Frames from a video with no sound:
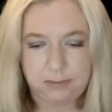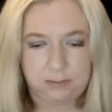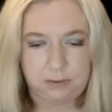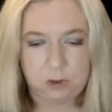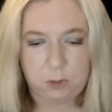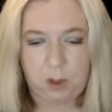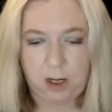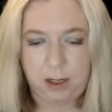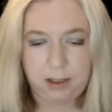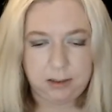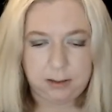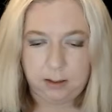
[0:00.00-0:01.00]
We're spraying
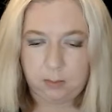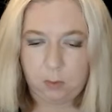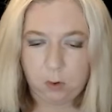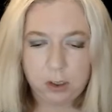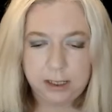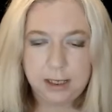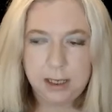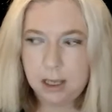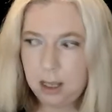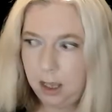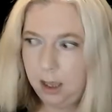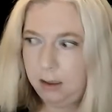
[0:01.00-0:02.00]
it in the morning,
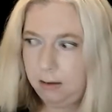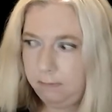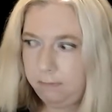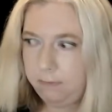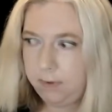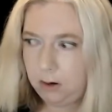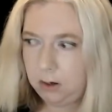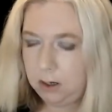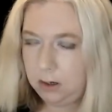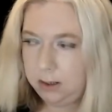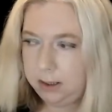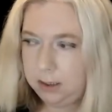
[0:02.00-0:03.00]
very
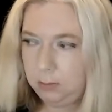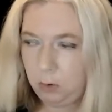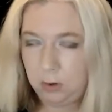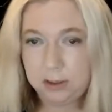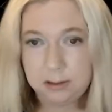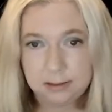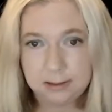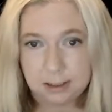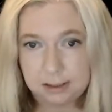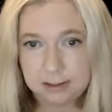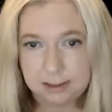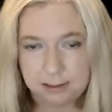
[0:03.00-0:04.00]
early in the morning. It's
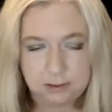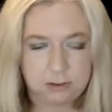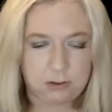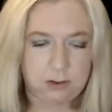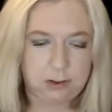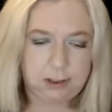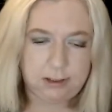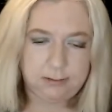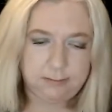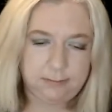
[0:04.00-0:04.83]
like 6:30.